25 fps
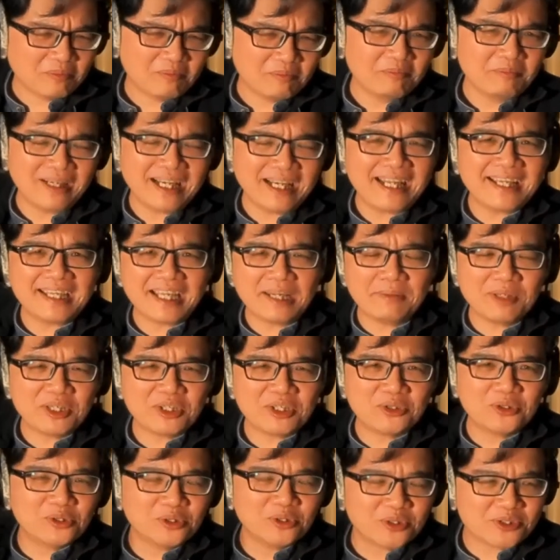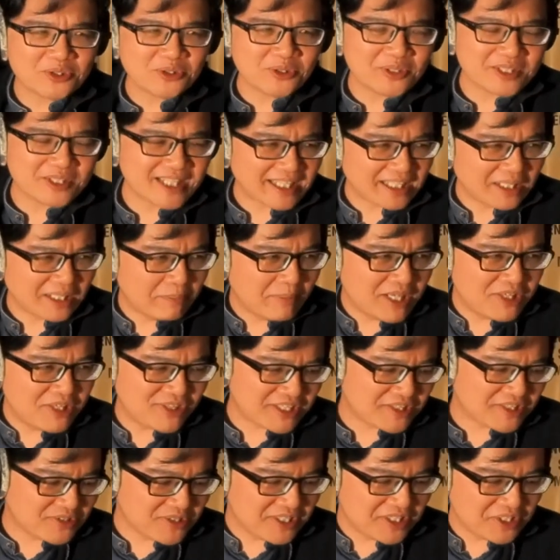But then it can be cool also. It's like a
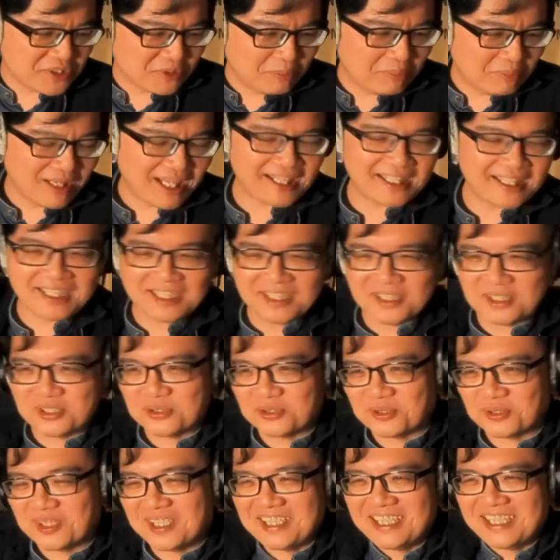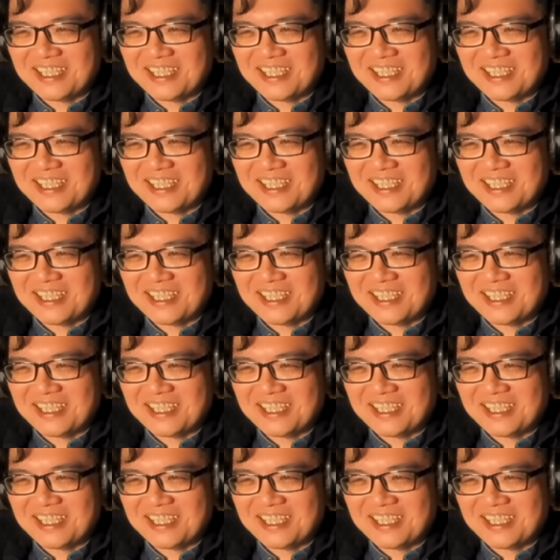matrix. You see, you plug it into